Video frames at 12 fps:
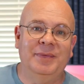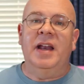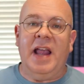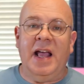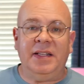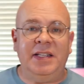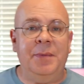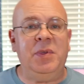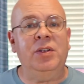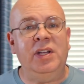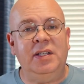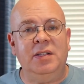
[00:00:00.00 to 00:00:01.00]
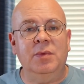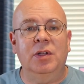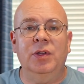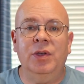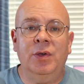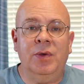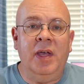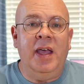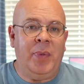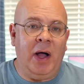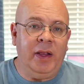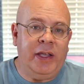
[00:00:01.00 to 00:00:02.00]
Next up, you'll need some glue.
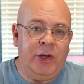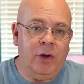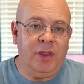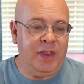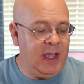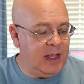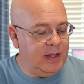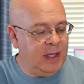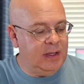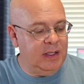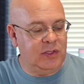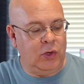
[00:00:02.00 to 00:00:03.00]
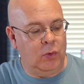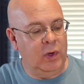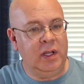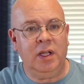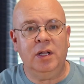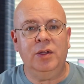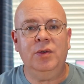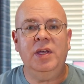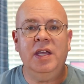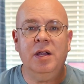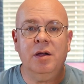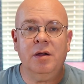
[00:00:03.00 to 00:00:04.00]
Polyurethane, like this Gorilla Glue
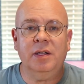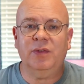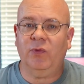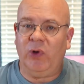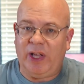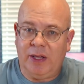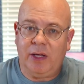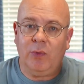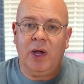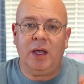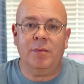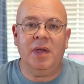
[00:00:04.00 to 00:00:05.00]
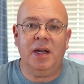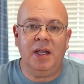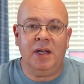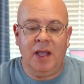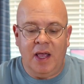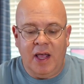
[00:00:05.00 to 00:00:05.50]
here, is frequently recommended.